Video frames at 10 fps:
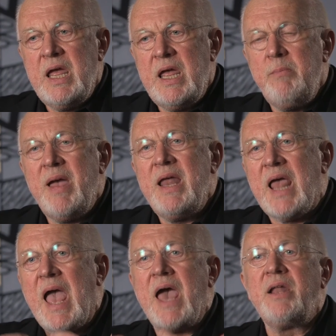he
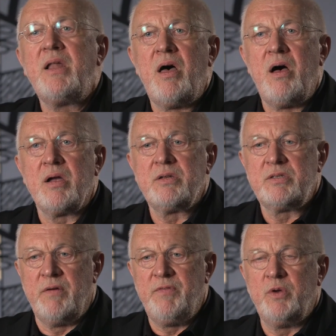made
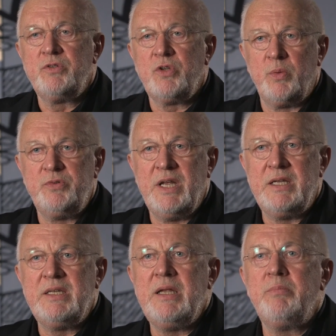analogs of those
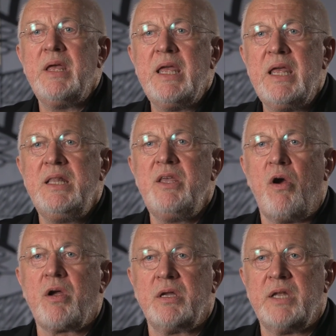objectifs in the
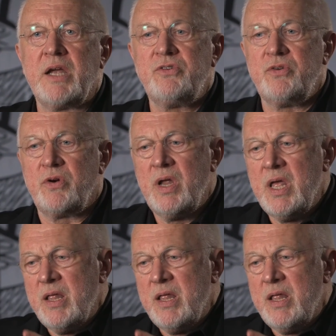architecture,